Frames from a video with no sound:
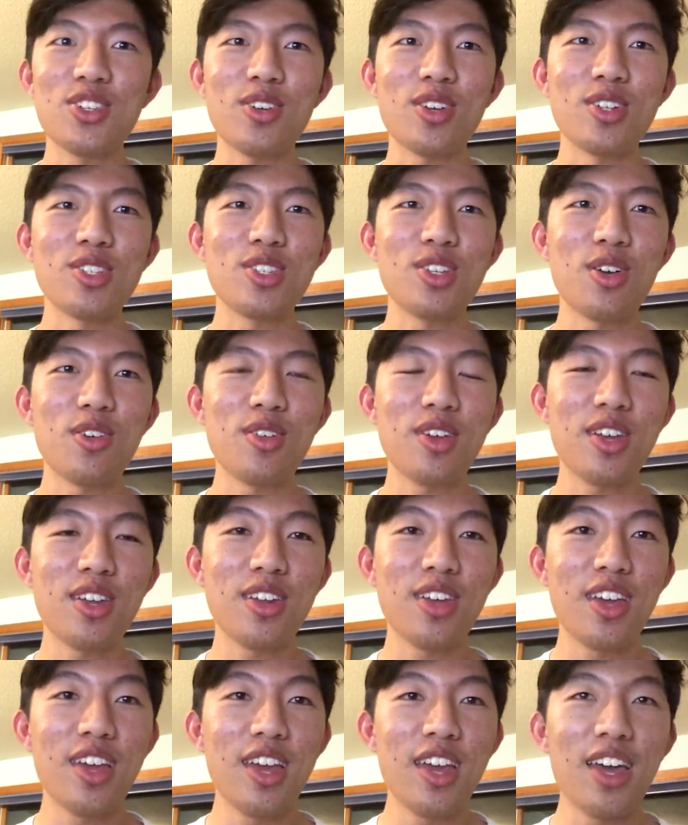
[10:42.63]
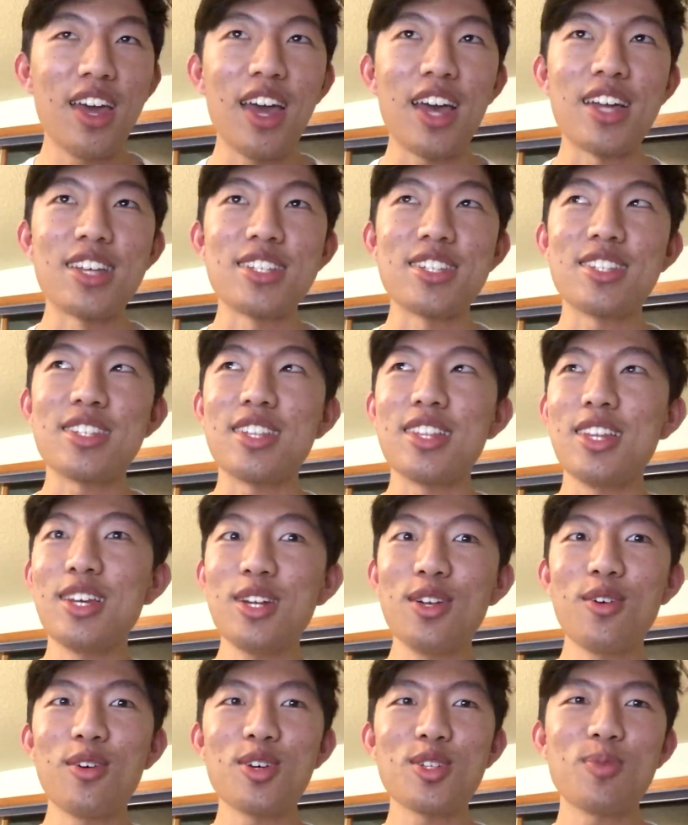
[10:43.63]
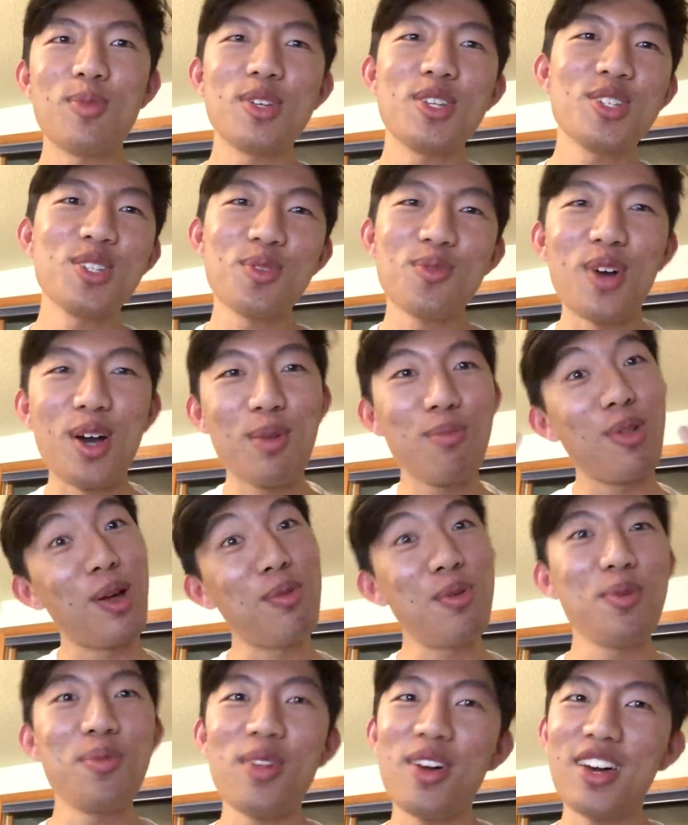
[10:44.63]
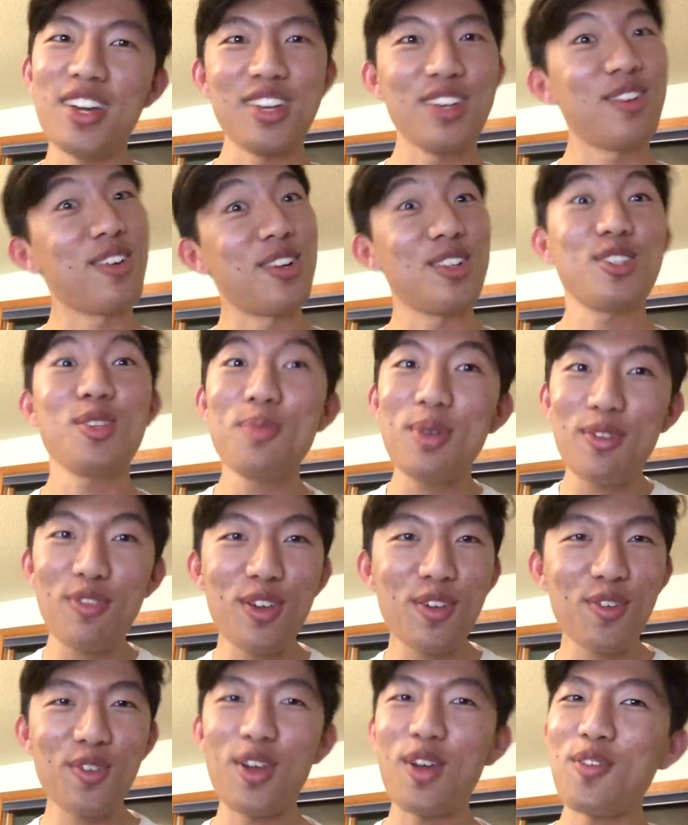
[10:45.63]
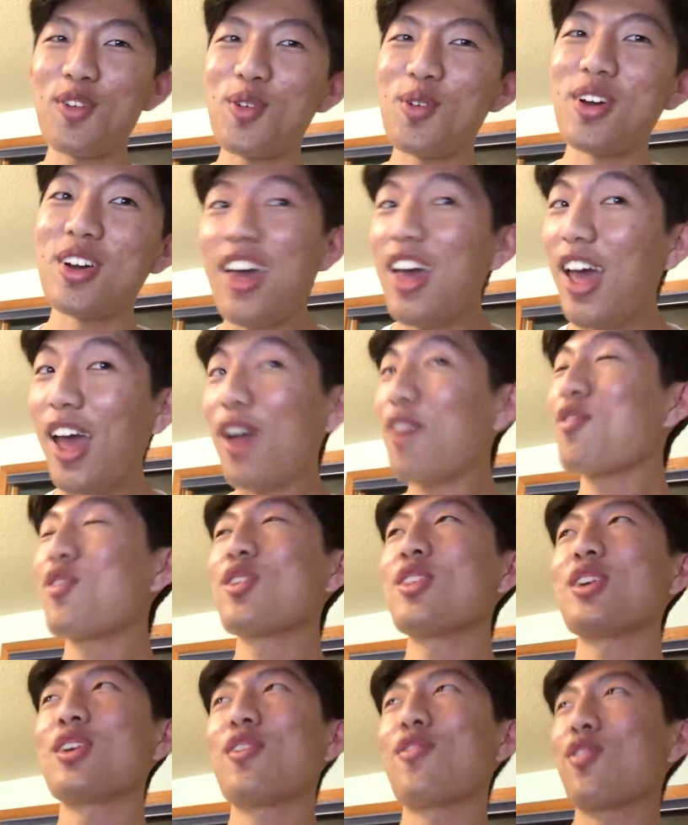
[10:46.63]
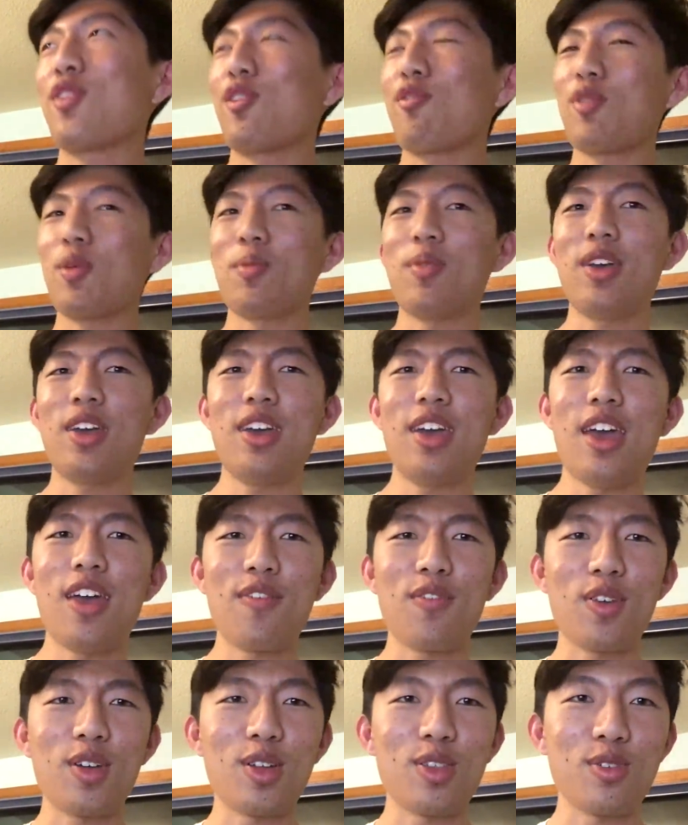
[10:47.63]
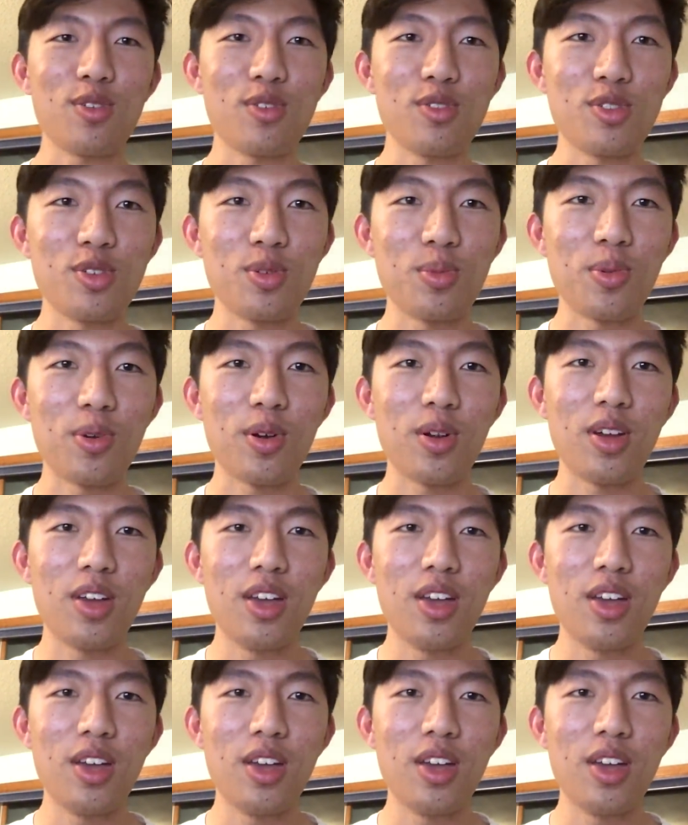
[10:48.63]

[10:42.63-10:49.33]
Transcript: You can donate as little or as much as you want, blah, blah, blah. You know, it'll still be free for everyone. Everything you've heard from every other YouTuber.